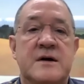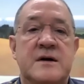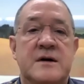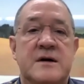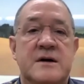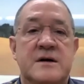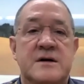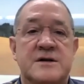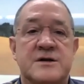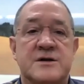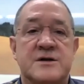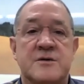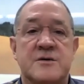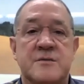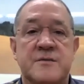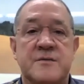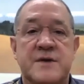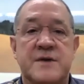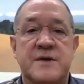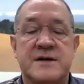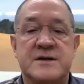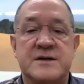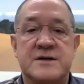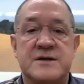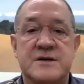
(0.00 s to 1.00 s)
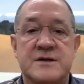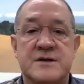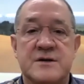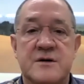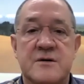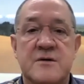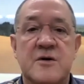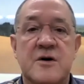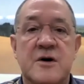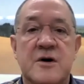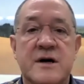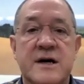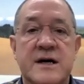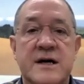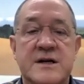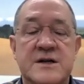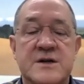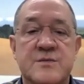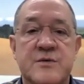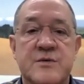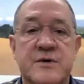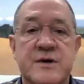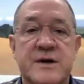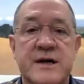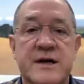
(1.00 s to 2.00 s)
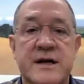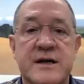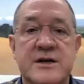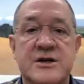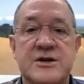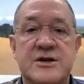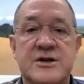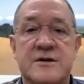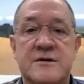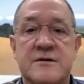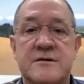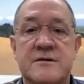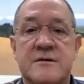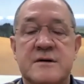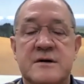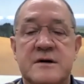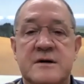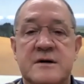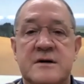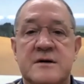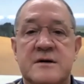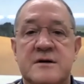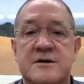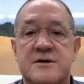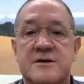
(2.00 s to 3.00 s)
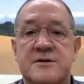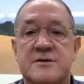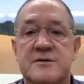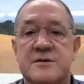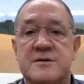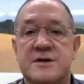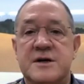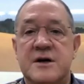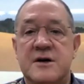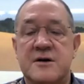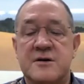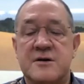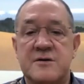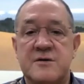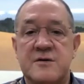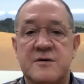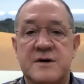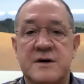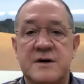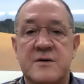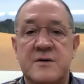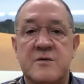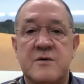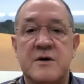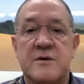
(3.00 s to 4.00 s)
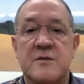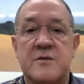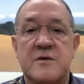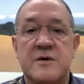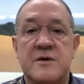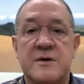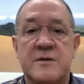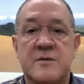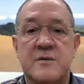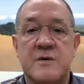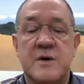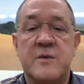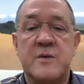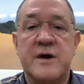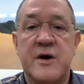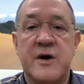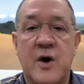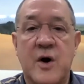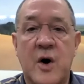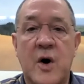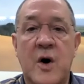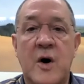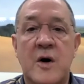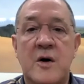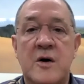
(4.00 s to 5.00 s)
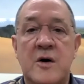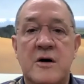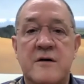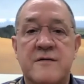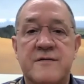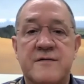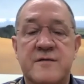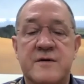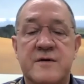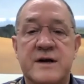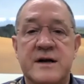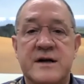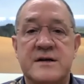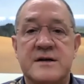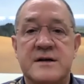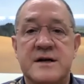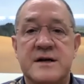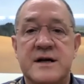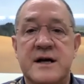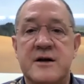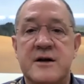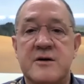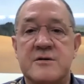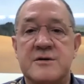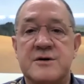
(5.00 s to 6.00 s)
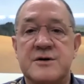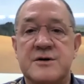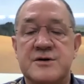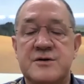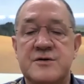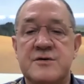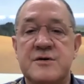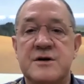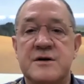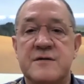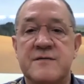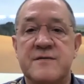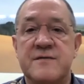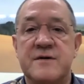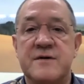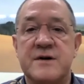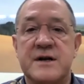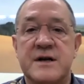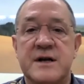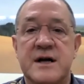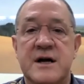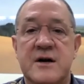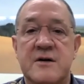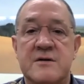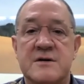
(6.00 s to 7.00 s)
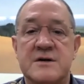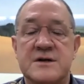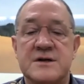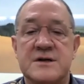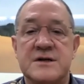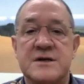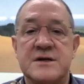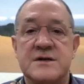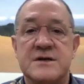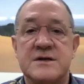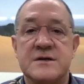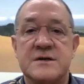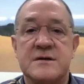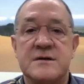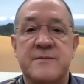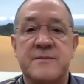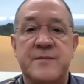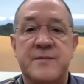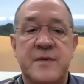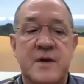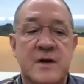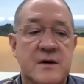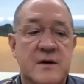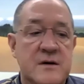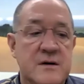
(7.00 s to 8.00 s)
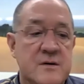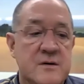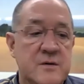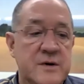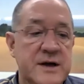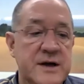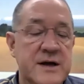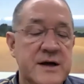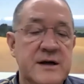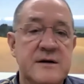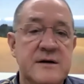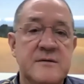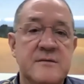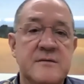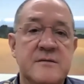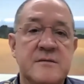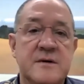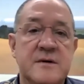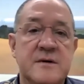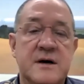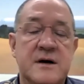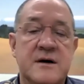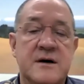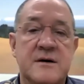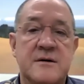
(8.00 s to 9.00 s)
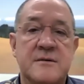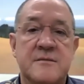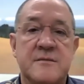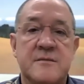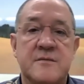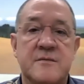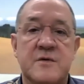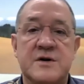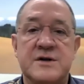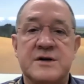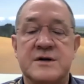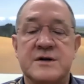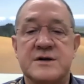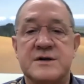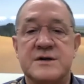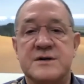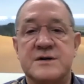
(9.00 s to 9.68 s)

So this is a long explanation to tell you that what we, what we are offering today are two different analyses. We, uh, which is the